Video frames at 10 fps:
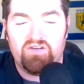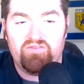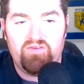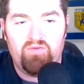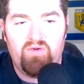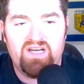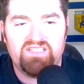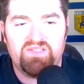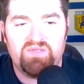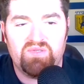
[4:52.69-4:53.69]
So if you
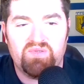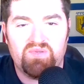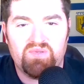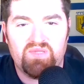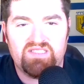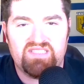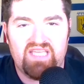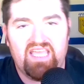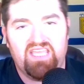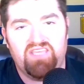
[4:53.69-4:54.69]
wanted to,
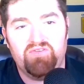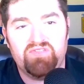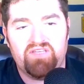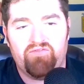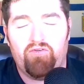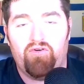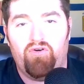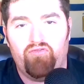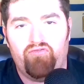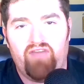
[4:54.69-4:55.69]
let's say, use it
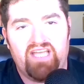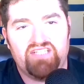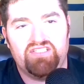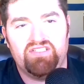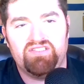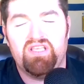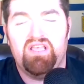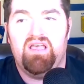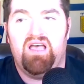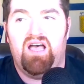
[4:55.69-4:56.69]
for old
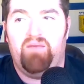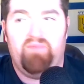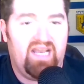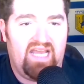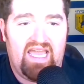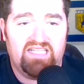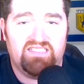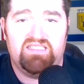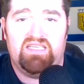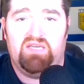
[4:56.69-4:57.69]
fashions,
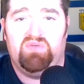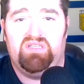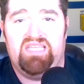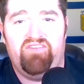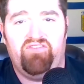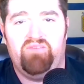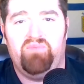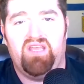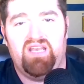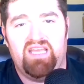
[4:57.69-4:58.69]
Manhattans, it would
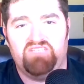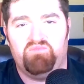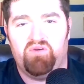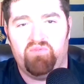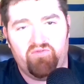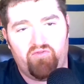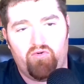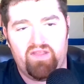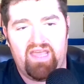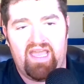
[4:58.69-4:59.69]
definitely be a nice
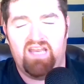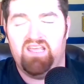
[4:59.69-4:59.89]
bourbon for